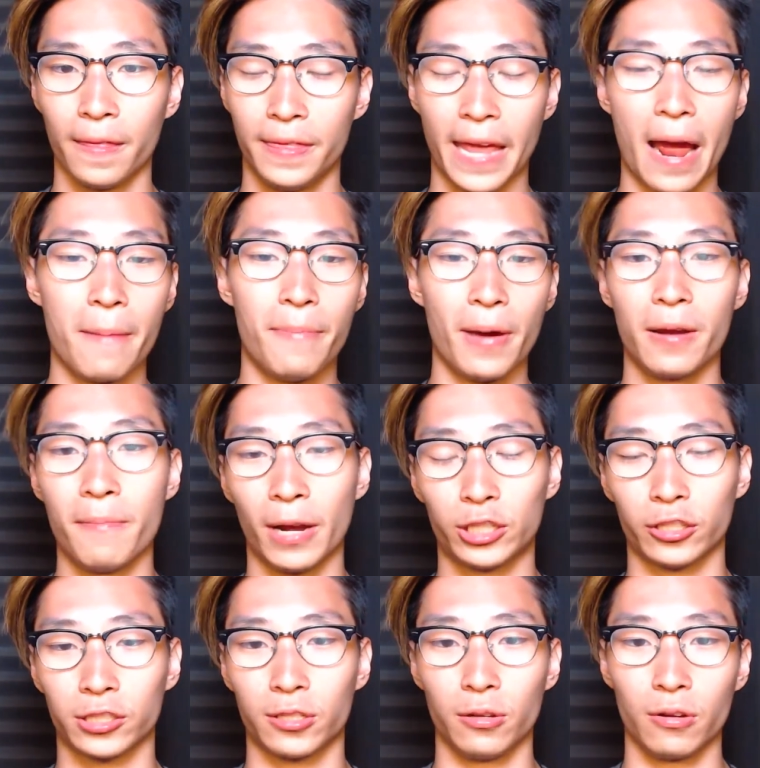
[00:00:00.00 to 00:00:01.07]
there are better
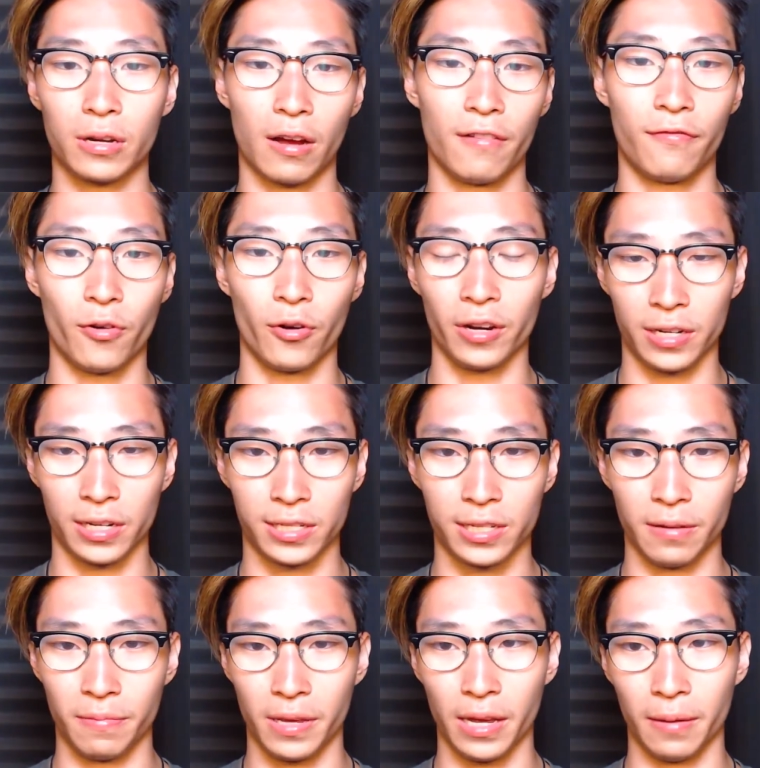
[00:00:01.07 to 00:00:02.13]
metrics to look out for than just
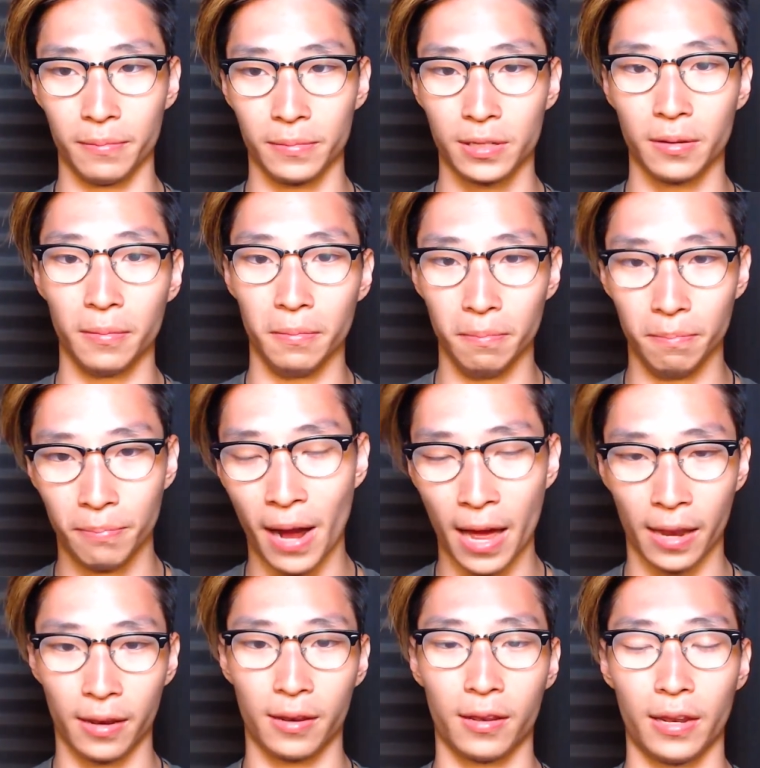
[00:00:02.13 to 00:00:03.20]
CPMs.
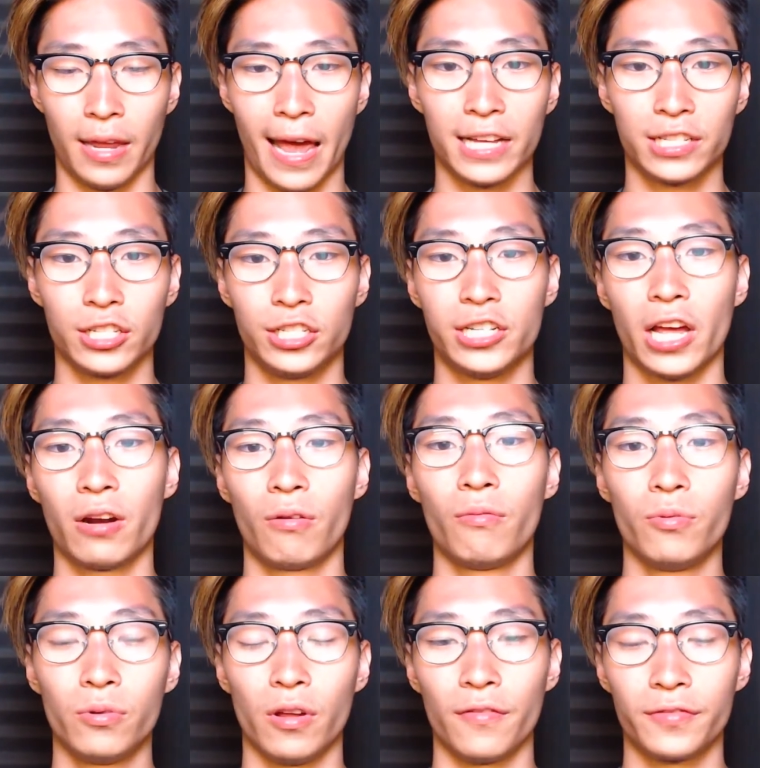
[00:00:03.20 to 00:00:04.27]
But as a general
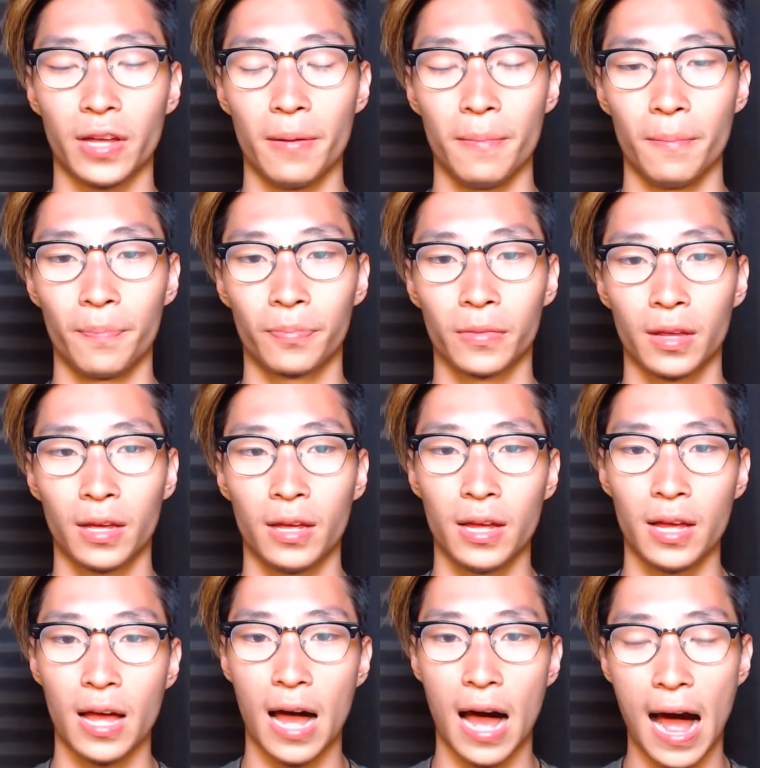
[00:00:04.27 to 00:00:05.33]
rule of thumb,
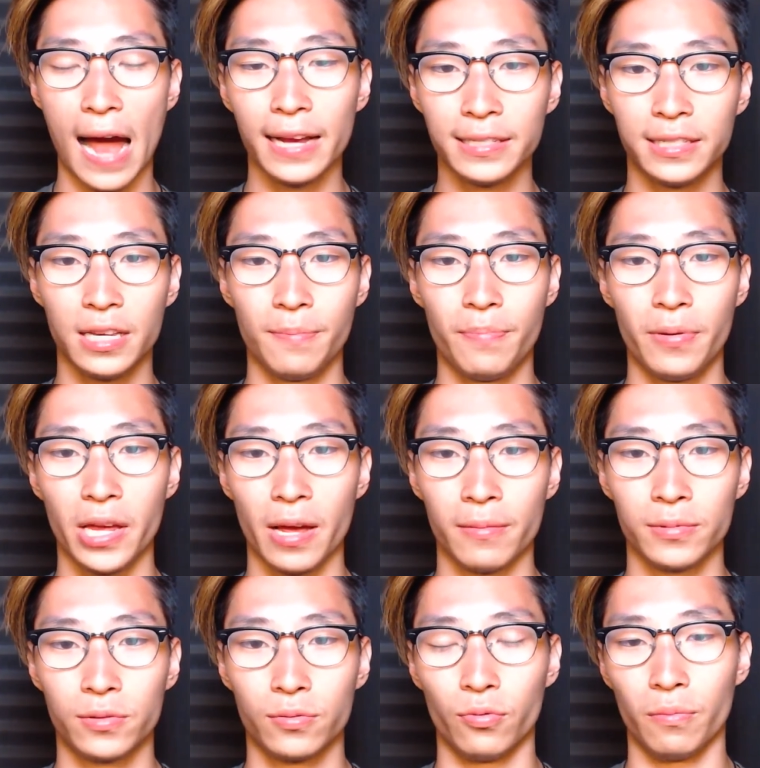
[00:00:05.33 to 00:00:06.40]
high
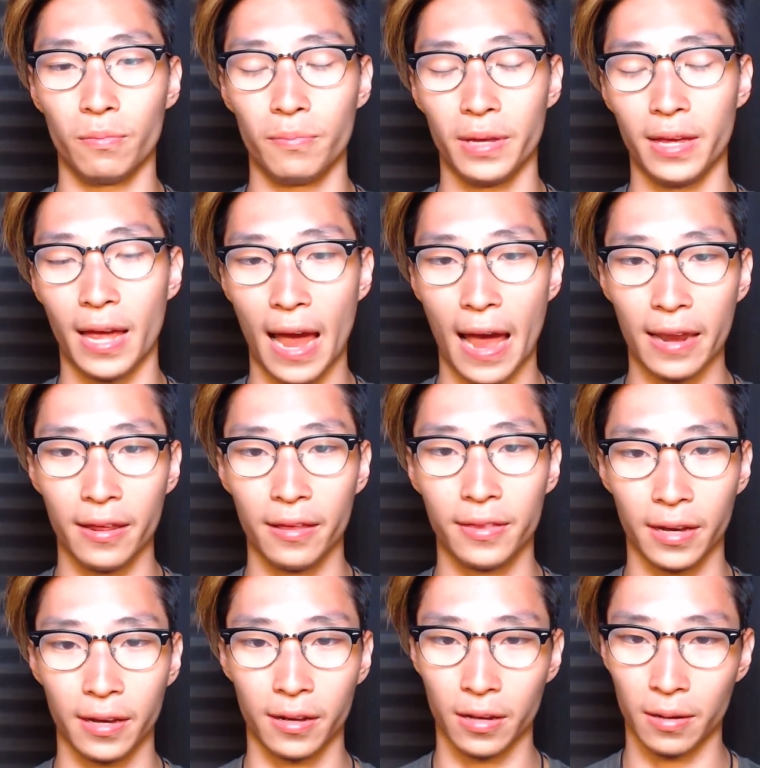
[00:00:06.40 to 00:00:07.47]
CPMs would be
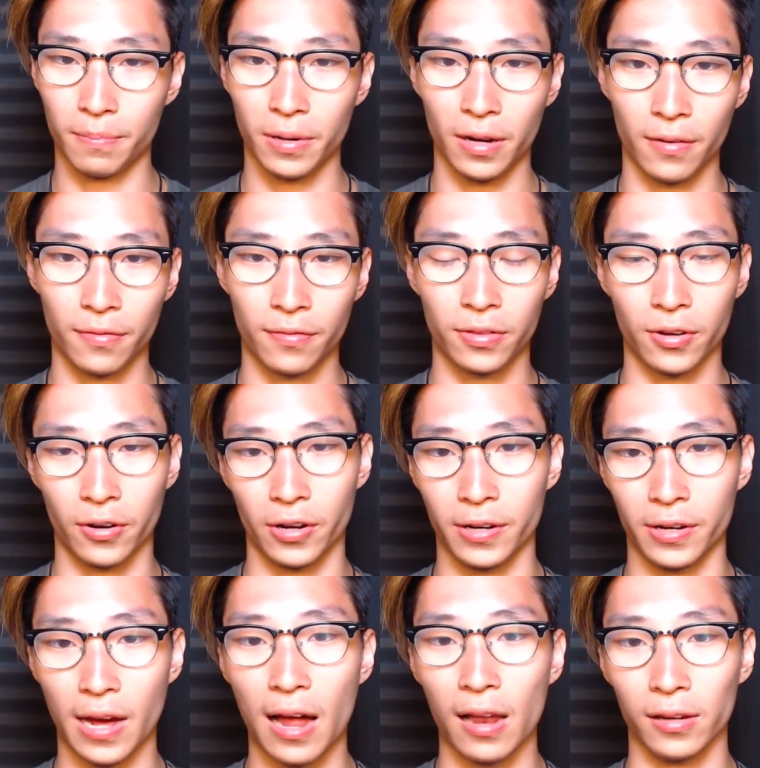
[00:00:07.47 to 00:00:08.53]
anything above
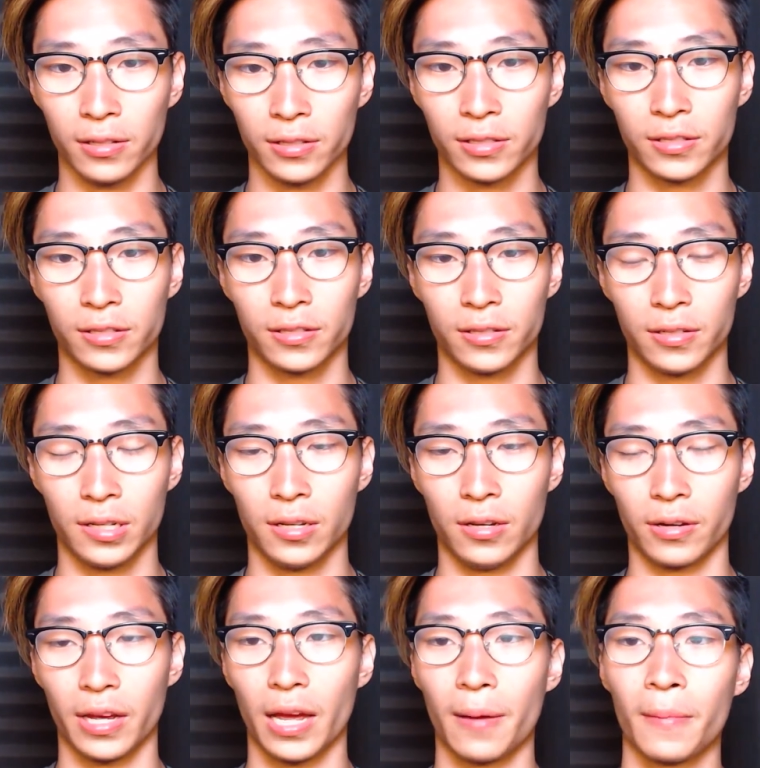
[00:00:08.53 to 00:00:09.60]
$30.
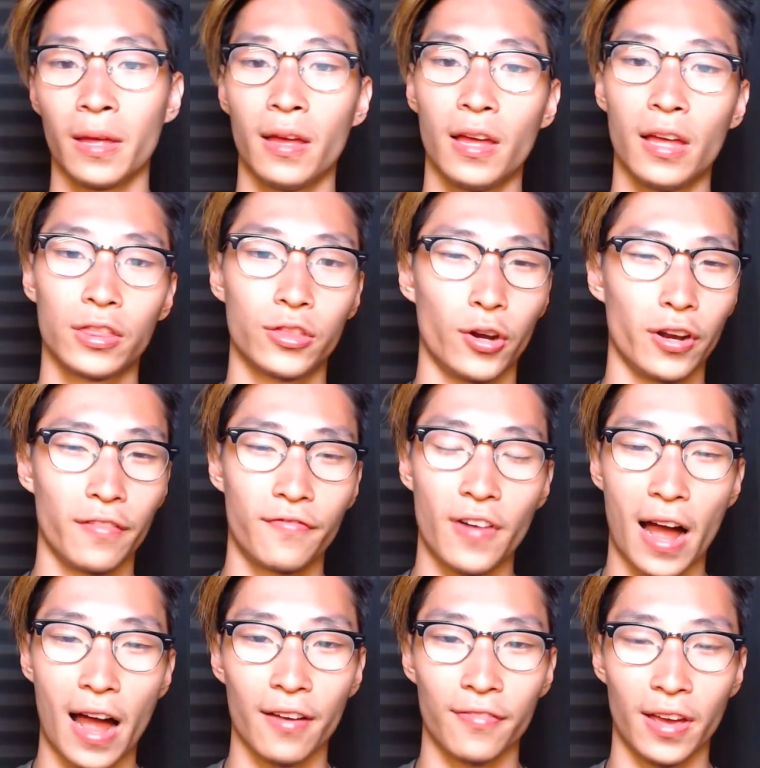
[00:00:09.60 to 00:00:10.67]
Okay?
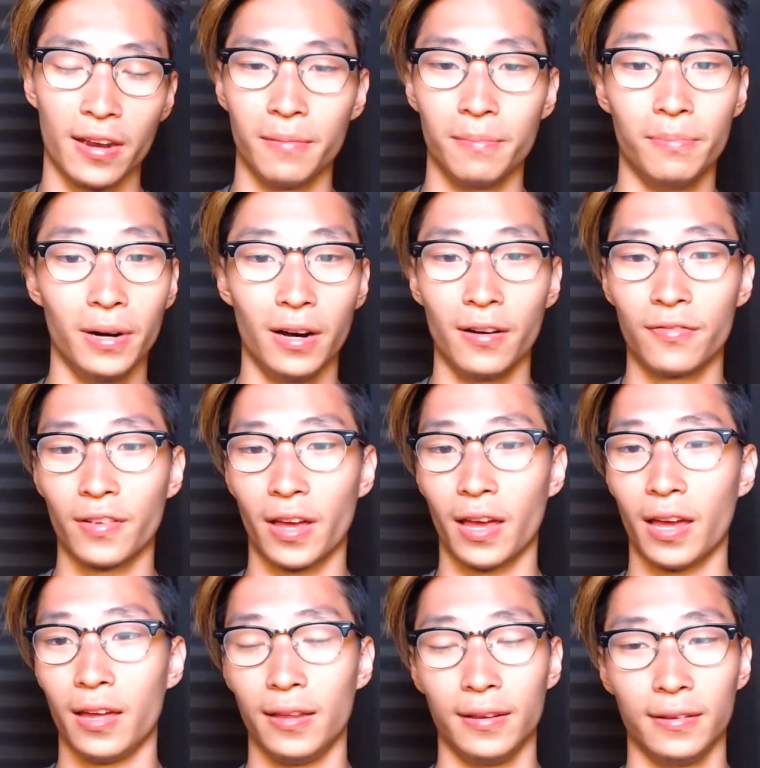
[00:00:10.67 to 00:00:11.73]
35 and above,
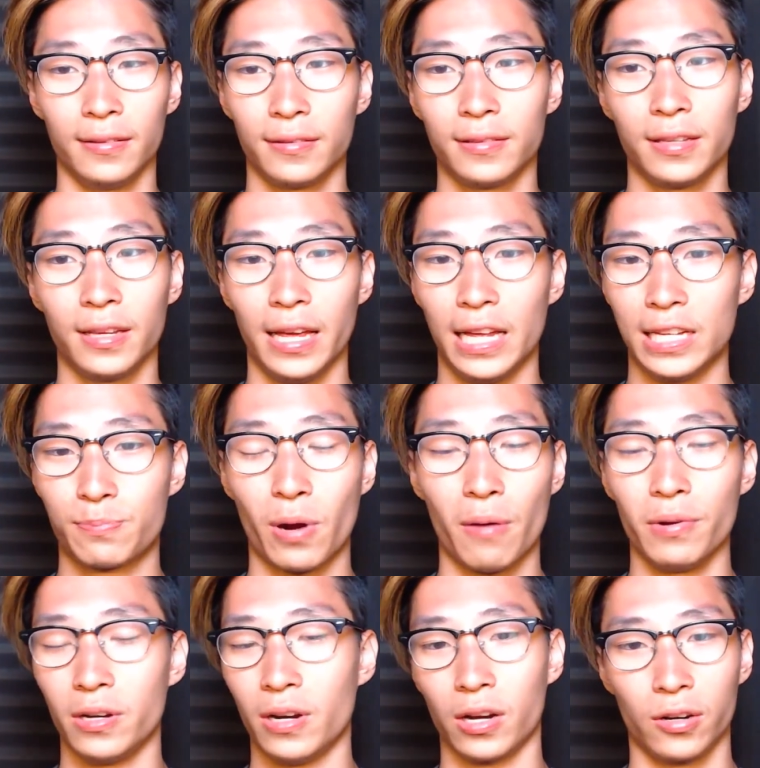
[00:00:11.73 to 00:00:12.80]
and it's
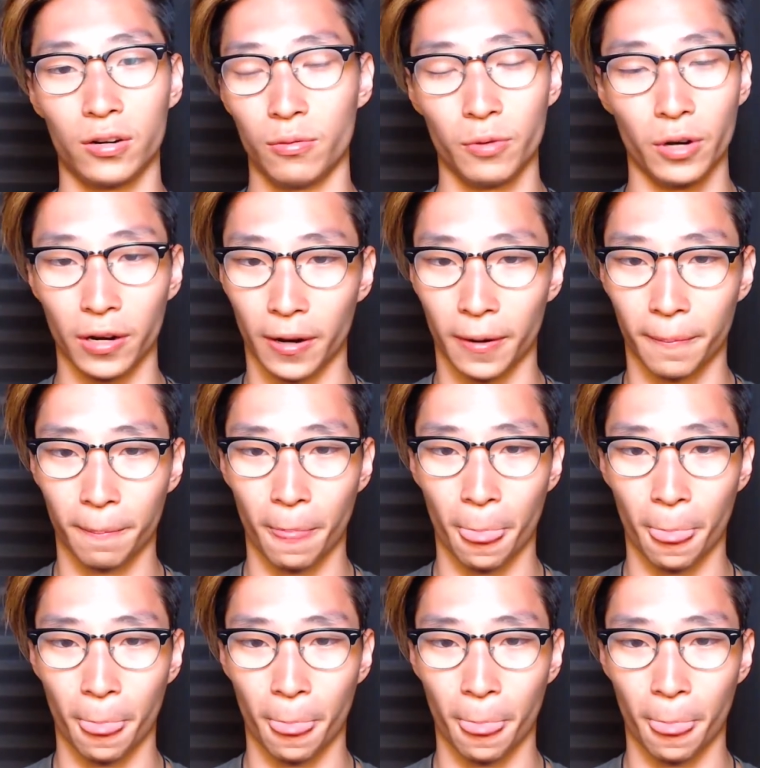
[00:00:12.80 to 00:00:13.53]
probably not going to work.